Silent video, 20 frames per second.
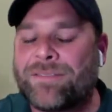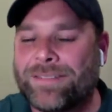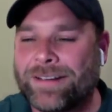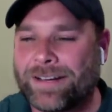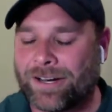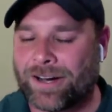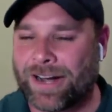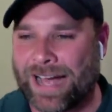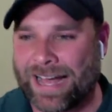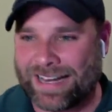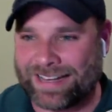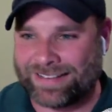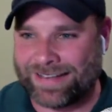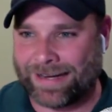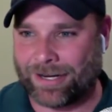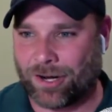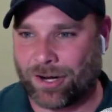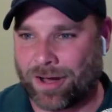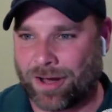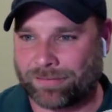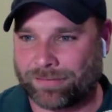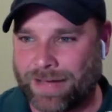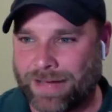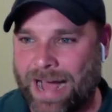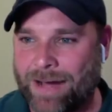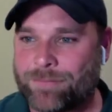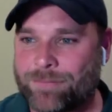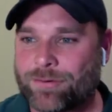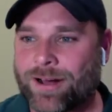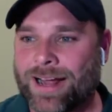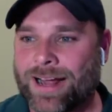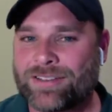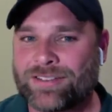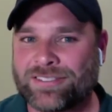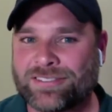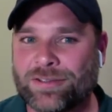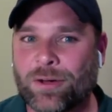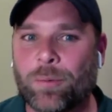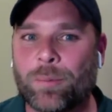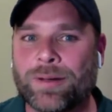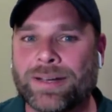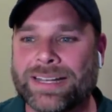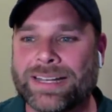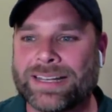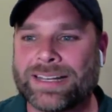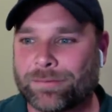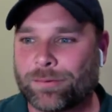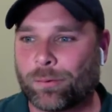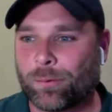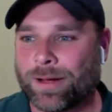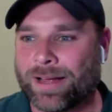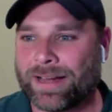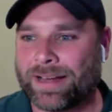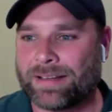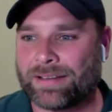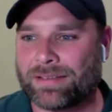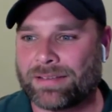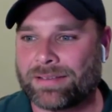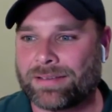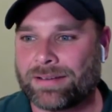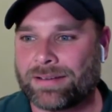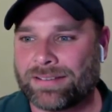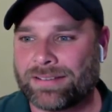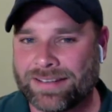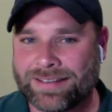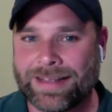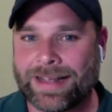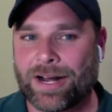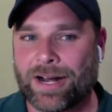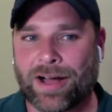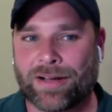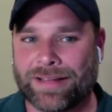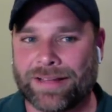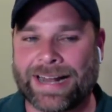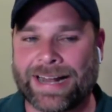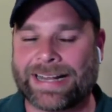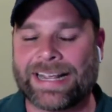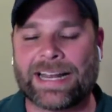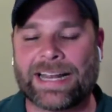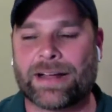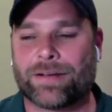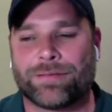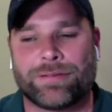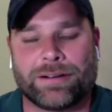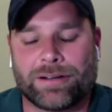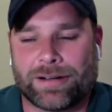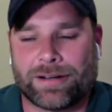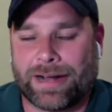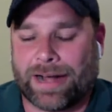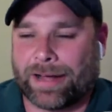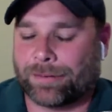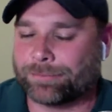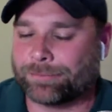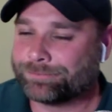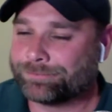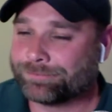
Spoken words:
figure out how to take it off. I've tried so many different ways to take it off and I cannot figure it out.